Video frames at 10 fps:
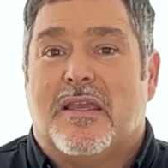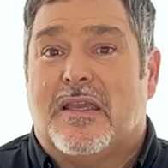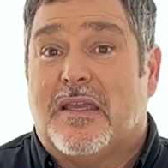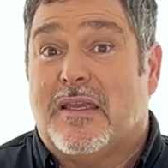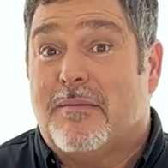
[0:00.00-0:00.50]

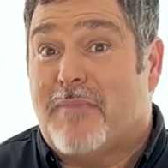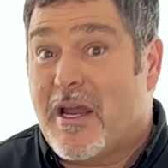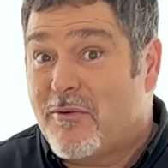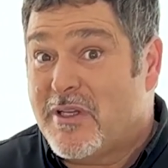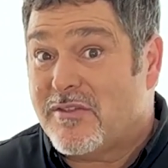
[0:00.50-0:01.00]
And
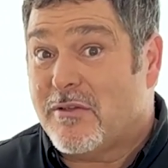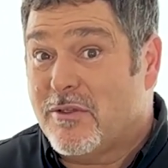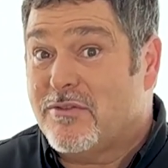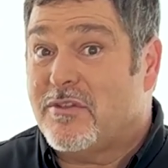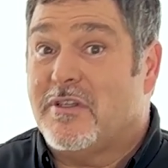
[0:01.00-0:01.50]
my
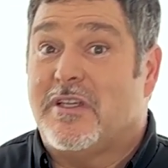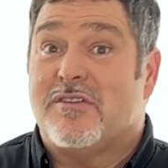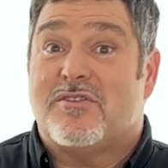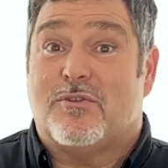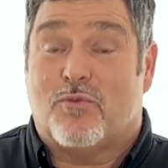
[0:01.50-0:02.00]
resolution
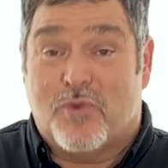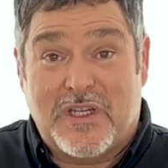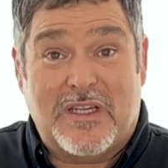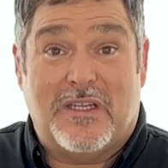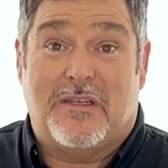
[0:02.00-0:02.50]
is to
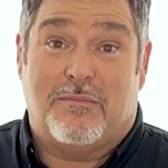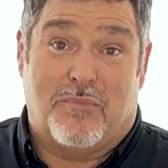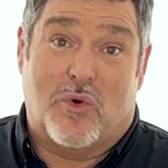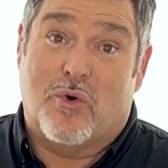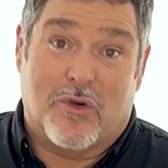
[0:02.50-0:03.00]
read
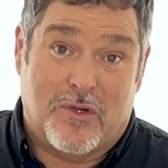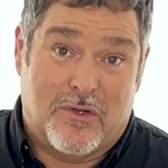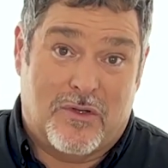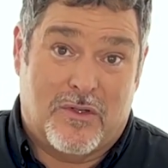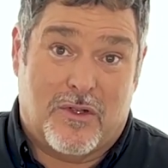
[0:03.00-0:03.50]
more
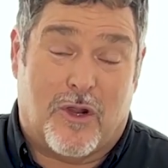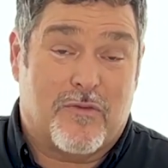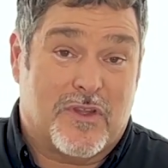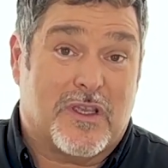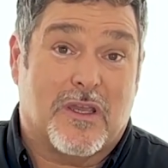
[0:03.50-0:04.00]

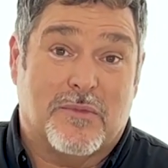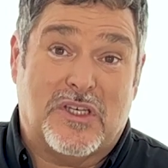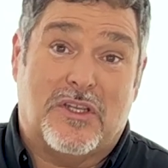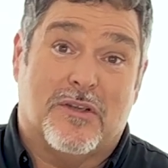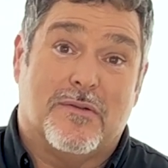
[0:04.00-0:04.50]
over the
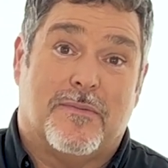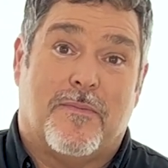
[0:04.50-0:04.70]
coming year.